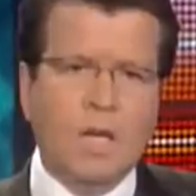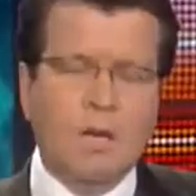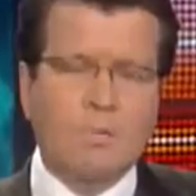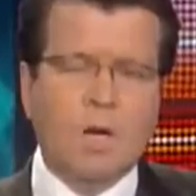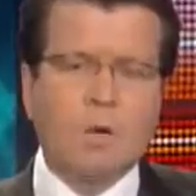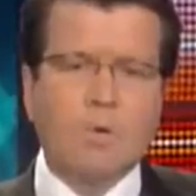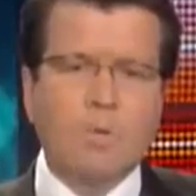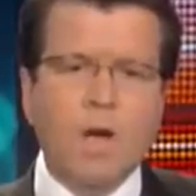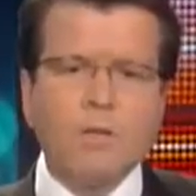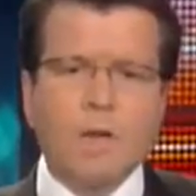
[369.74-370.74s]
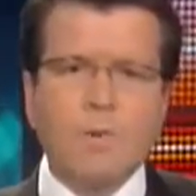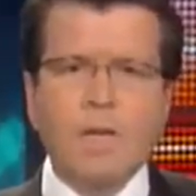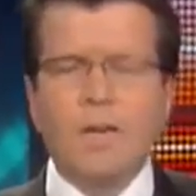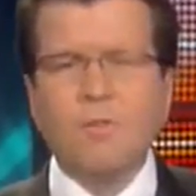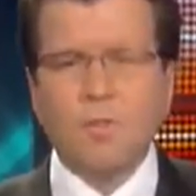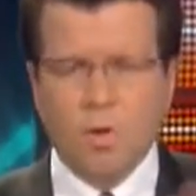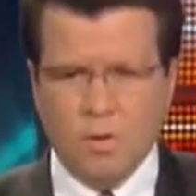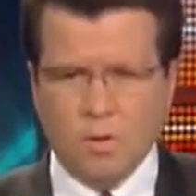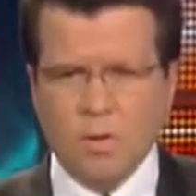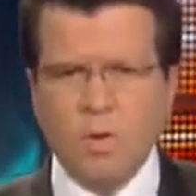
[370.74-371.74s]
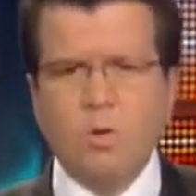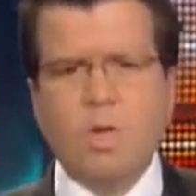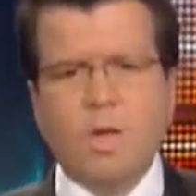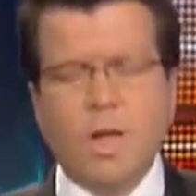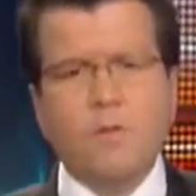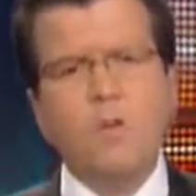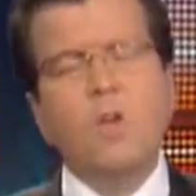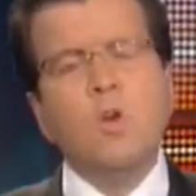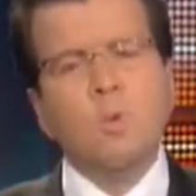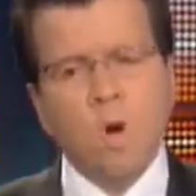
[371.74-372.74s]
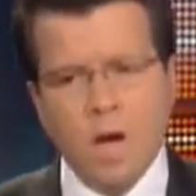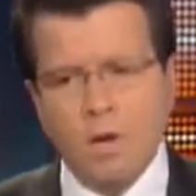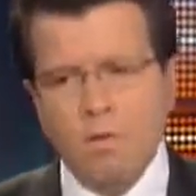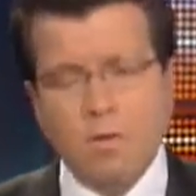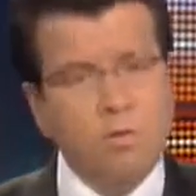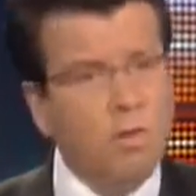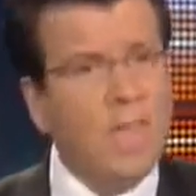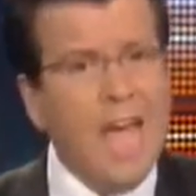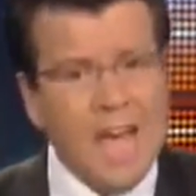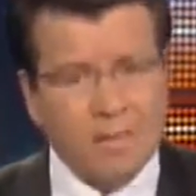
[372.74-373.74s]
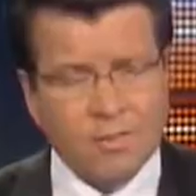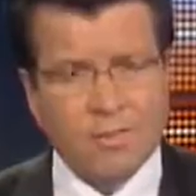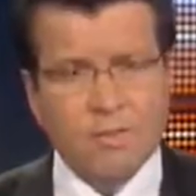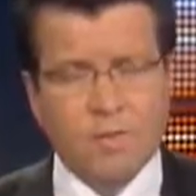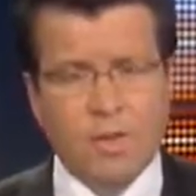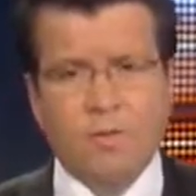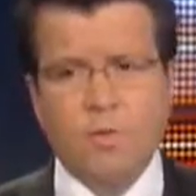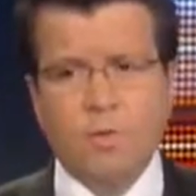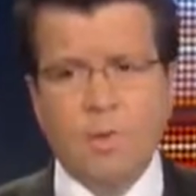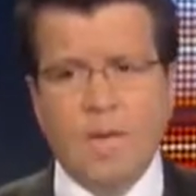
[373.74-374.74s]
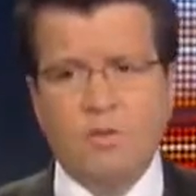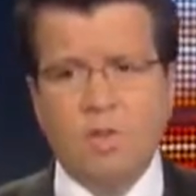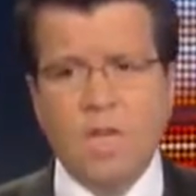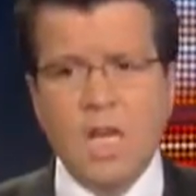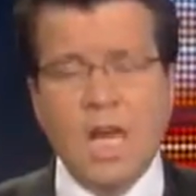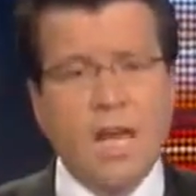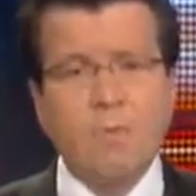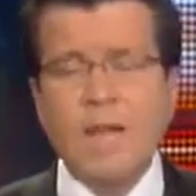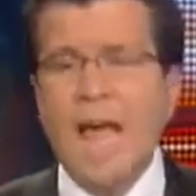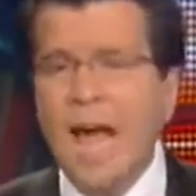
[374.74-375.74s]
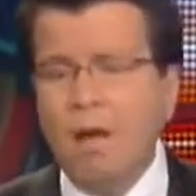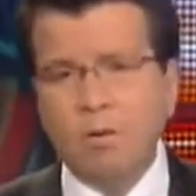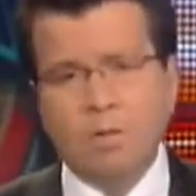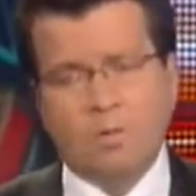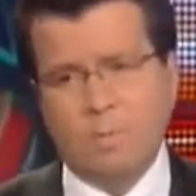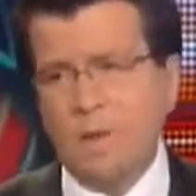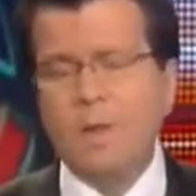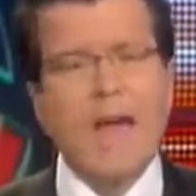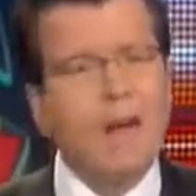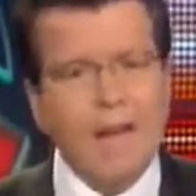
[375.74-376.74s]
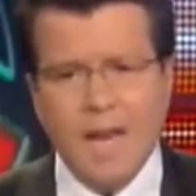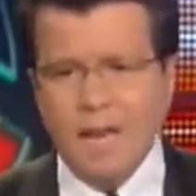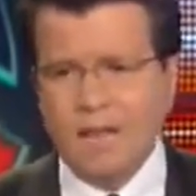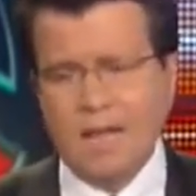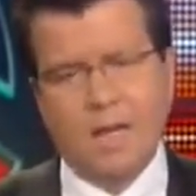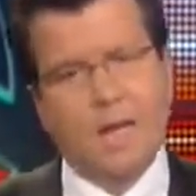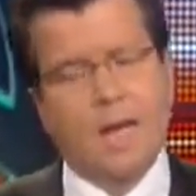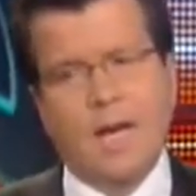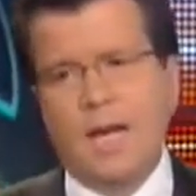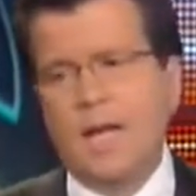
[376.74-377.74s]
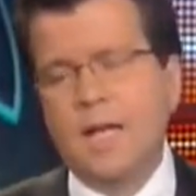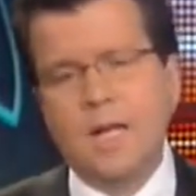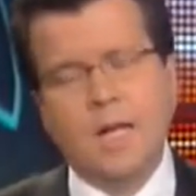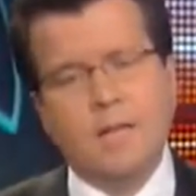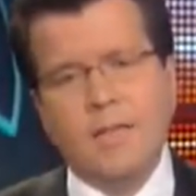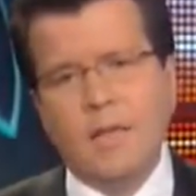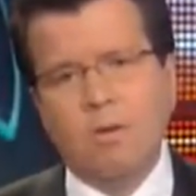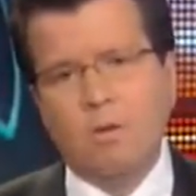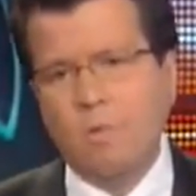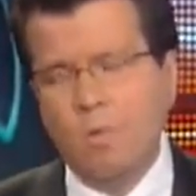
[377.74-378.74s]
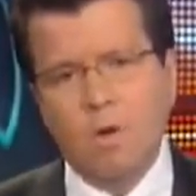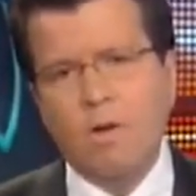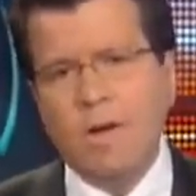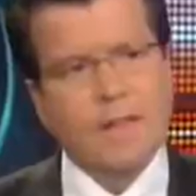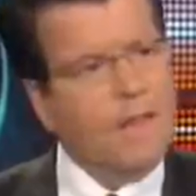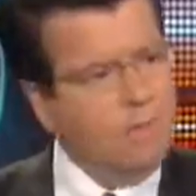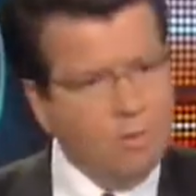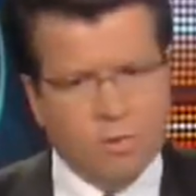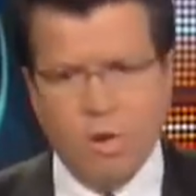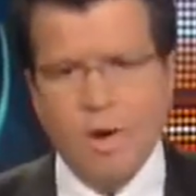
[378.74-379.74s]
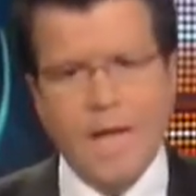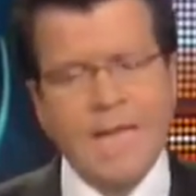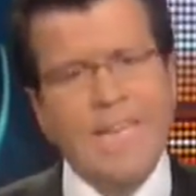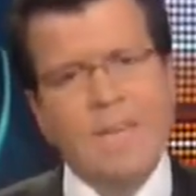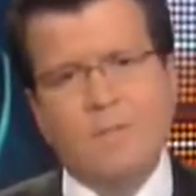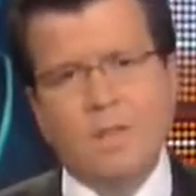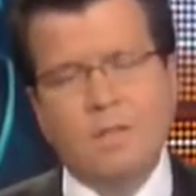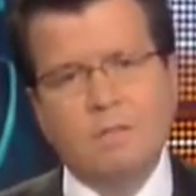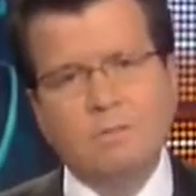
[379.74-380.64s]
here, Mark, but what if companies, you've heard this with Google and others, where they're just asked for this information and without a subpoena, without anything, or warrant or anything, they just go ahead and give it?